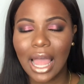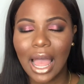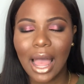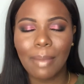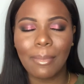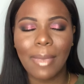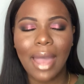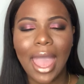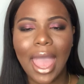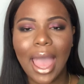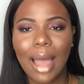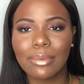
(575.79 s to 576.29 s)

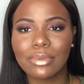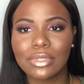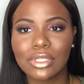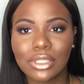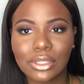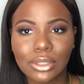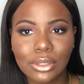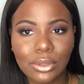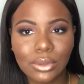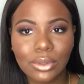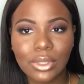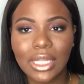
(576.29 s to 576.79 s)
I'm
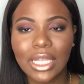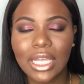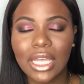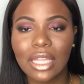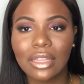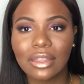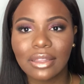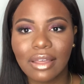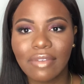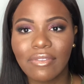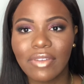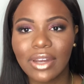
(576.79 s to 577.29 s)
absolutely
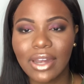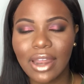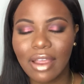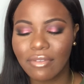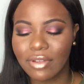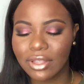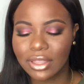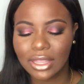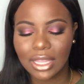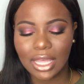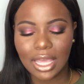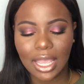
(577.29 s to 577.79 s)
loving
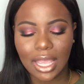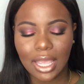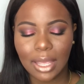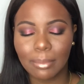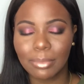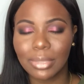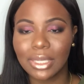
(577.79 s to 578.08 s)
everything.